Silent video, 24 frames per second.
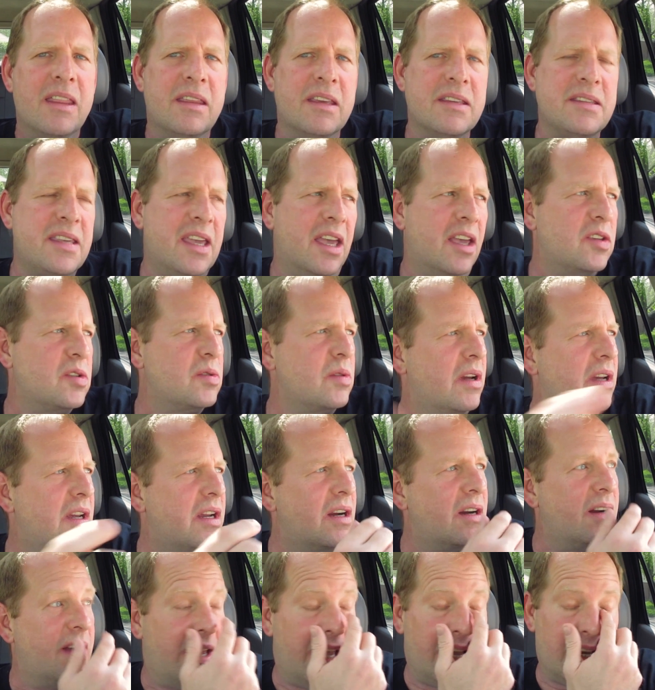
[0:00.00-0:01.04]
This house right
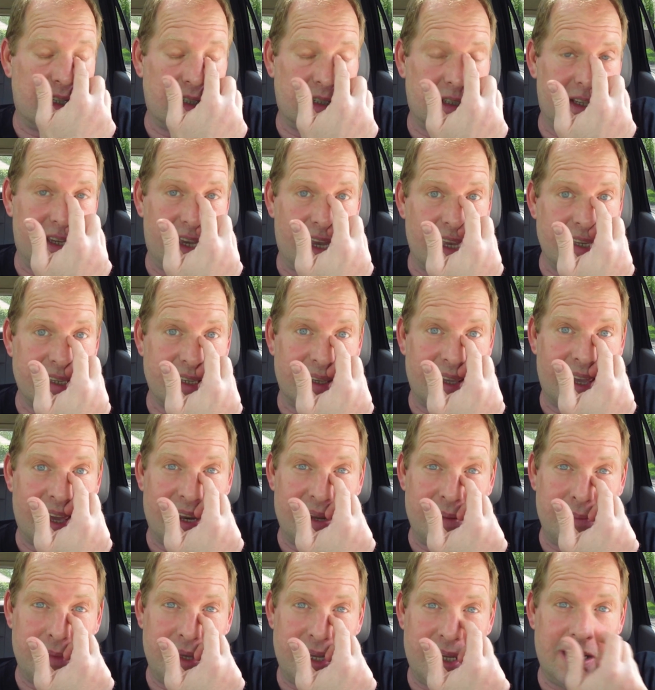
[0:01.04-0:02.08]
here actually has a
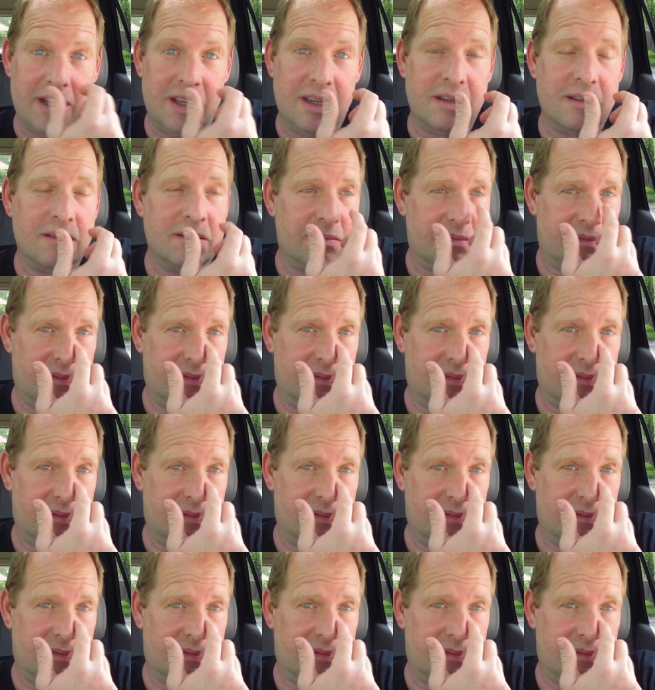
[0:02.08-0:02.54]
lot of meaning